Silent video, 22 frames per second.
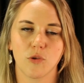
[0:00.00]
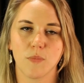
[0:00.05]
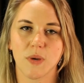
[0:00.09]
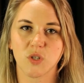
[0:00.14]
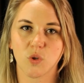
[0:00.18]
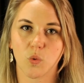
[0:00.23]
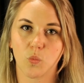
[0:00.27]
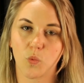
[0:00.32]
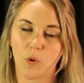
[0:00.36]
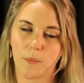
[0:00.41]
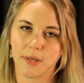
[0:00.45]

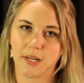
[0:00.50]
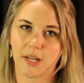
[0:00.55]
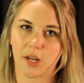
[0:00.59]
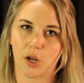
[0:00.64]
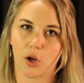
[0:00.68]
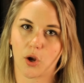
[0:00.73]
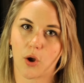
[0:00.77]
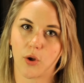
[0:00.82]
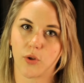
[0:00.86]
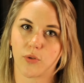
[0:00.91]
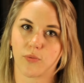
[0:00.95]
much a woman
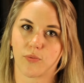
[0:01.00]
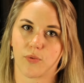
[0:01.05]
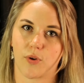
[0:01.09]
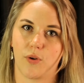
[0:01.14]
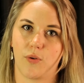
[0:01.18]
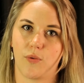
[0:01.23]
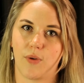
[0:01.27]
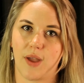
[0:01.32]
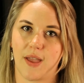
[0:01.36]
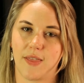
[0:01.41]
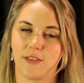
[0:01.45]
can go
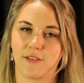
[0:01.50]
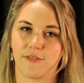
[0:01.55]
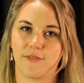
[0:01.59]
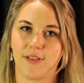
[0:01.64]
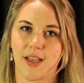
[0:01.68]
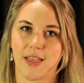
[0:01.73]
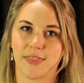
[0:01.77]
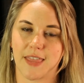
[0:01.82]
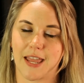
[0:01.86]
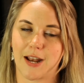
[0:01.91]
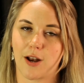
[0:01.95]
through, and the
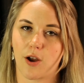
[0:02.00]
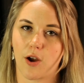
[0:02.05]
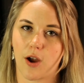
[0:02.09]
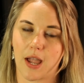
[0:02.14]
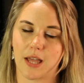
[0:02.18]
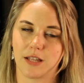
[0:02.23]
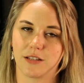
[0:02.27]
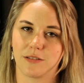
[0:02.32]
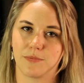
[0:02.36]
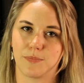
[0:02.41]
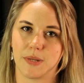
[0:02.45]
fact that her
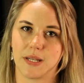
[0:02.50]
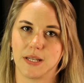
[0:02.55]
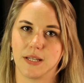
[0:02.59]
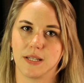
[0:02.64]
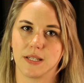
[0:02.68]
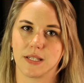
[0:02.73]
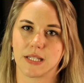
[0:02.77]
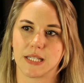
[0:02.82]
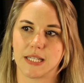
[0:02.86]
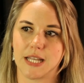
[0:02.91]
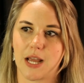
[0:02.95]

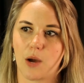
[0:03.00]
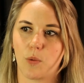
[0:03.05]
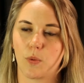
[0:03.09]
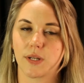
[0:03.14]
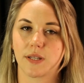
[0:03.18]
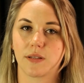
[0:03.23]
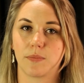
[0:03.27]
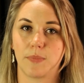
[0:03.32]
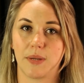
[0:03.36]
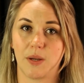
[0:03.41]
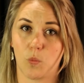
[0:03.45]
husband now
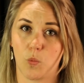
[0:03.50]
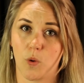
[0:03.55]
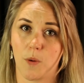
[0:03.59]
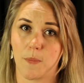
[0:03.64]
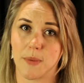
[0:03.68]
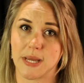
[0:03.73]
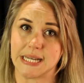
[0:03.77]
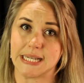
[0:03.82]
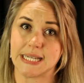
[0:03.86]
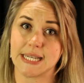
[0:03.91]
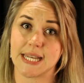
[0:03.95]
wants to be a
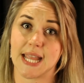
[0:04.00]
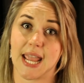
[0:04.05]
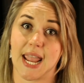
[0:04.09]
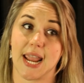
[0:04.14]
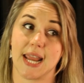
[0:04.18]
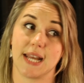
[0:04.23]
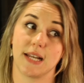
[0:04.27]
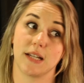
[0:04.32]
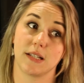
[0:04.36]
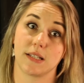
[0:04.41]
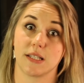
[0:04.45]
woman,
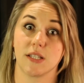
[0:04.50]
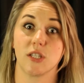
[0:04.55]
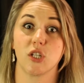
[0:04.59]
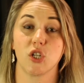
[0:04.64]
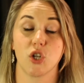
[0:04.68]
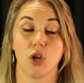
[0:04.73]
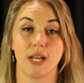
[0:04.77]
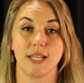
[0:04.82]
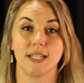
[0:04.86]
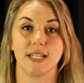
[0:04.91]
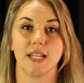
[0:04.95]
and it's in the
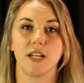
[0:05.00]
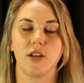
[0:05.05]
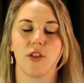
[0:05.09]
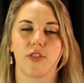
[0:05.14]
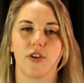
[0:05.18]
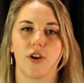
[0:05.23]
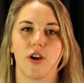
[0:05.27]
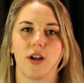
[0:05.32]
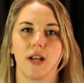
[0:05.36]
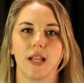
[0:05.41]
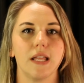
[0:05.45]

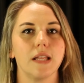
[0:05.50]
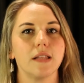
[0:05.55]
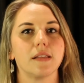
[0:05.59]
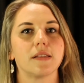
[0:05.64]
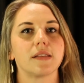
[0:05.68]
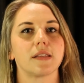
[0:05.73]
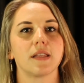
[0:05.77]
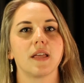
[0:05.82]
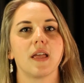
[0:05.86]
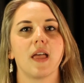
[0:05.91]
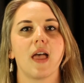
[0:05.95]

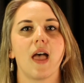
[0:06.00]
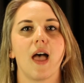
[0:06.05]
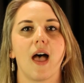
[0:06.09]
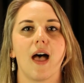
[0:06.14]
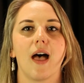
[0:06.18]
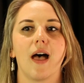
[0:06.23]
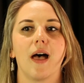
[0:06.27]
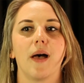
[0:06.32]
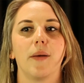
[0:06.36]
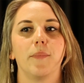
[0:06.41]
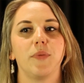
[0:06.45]
1930s,
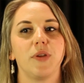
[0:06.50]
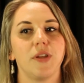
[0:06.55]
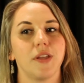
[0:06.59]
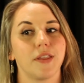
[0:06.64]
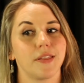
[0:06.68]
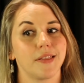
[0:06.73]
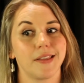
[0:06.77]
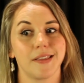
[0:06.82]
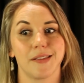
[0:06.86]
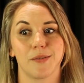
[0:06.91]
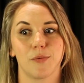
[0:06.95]
you
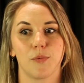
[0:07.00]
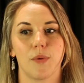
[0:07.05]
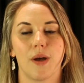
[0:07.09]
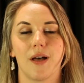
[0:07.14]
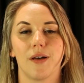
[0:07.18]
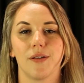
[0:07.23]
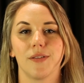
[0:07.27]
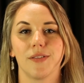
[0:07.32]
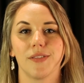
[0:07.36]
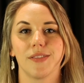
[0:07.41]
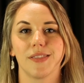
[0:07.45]
think, well,